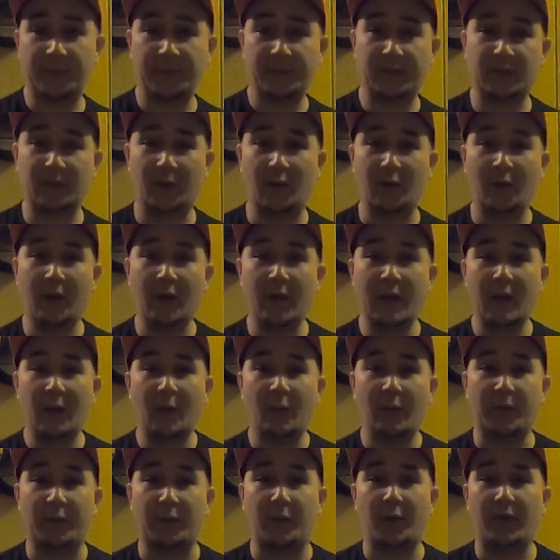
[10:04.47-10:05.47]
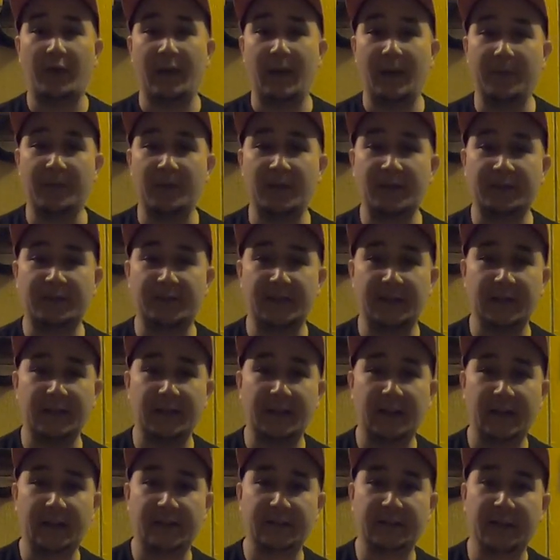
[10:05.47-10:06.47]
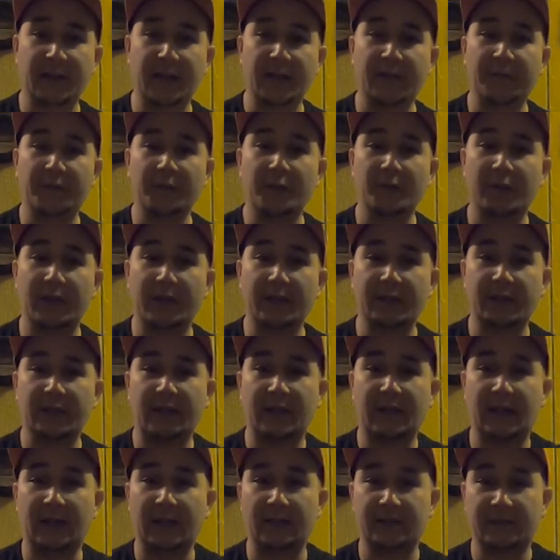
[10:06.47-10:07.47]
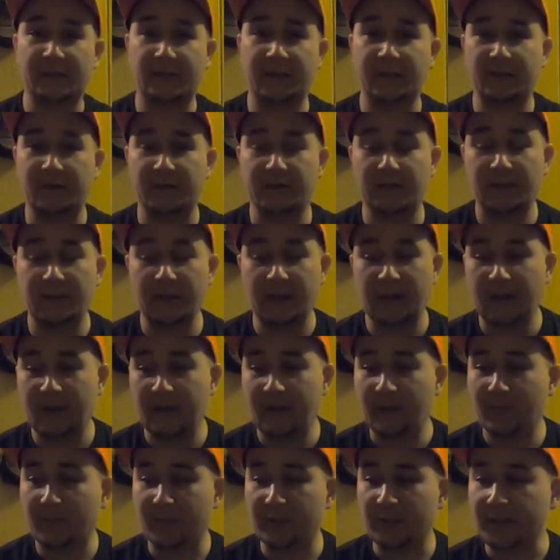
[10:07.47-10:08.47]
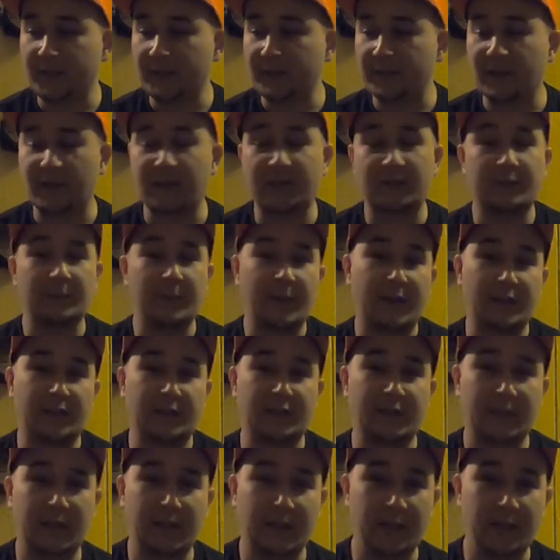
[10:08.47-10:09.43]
So with all that being said, guys, if you like the content, please smash that